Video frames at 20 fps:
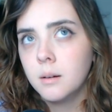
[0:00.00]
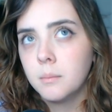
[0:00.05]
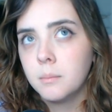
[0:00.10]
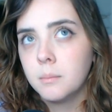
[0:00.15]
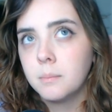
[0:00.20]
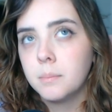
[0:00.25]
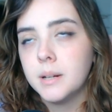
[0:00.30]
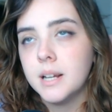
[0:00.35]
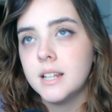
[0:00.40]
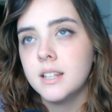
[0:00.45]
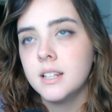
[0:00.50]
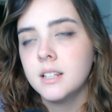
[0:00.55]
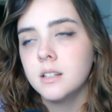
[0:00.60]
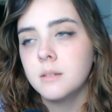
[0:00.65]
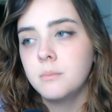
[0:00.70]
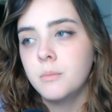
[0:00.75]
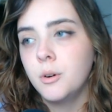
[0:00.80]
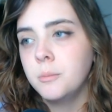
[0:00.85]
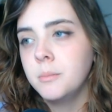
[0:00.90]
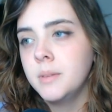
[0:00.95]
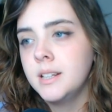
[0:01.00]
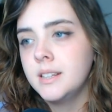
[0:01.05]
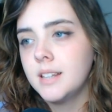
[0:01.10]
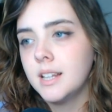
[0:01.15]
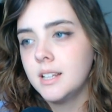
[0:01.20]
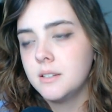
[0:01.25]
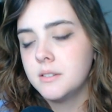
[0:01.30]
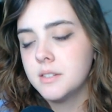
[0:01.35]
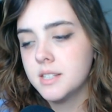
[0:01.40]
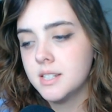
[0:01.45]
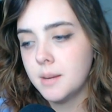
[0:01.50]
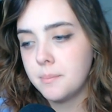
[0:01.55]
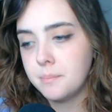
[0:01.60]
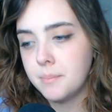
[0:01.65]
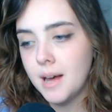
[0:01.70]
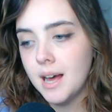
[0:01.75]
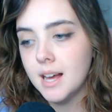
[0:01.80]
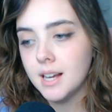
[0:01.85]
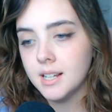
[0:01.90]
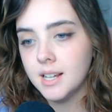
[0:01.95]
But I think the moment that you step
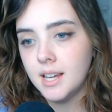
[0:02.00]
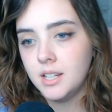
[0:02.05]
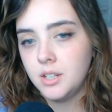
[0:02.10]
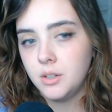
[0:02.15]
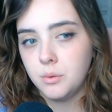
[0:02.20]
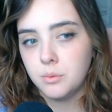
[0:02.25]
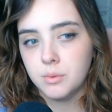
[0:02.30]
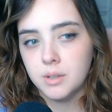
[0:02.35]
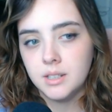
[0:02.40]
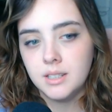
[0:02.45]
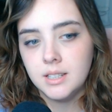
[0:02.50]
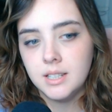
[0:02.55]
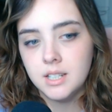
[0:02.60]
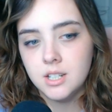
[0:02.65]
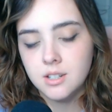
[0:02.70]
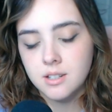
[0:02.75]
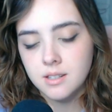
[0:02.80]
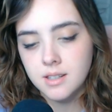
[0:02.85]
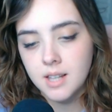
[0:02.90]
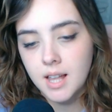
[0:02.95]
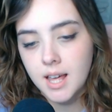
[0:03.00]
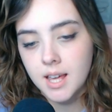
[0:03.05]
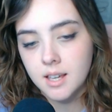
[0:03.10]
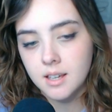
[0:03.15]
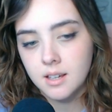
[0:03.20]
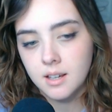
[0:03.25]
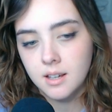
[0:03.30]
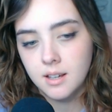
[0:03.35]
back and you really just like,